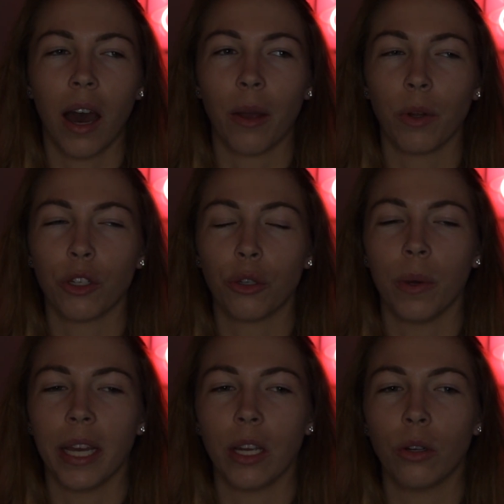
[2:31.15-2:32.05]
I went
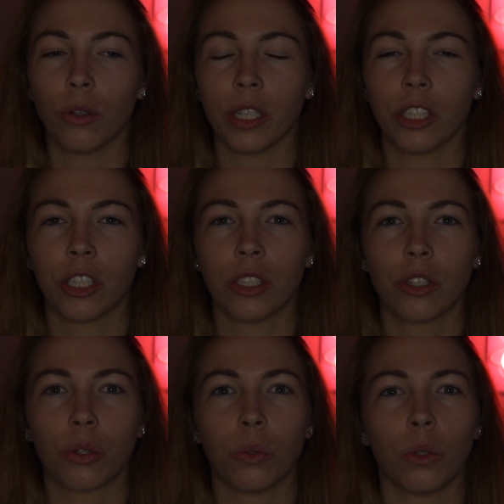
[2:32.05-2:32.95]
to a Christian
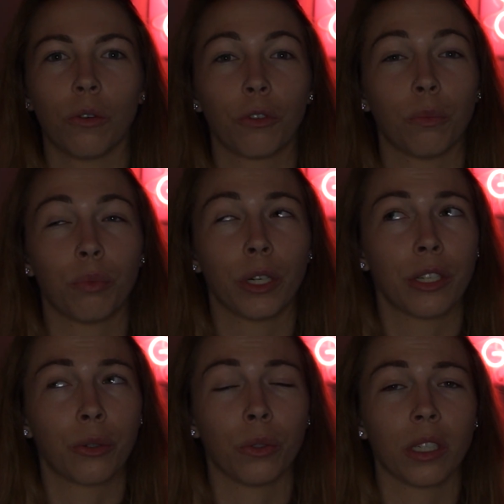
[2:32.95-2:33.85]
school from
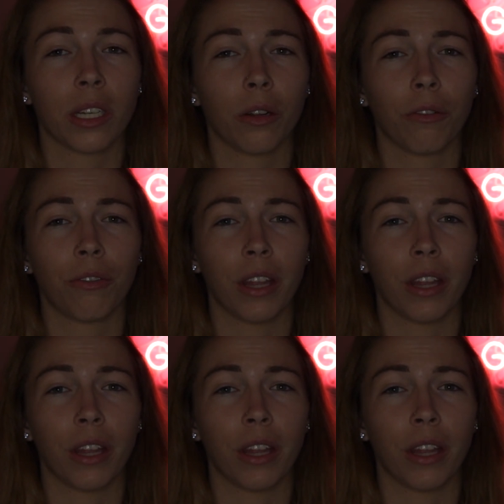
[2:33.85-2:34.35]
preschool till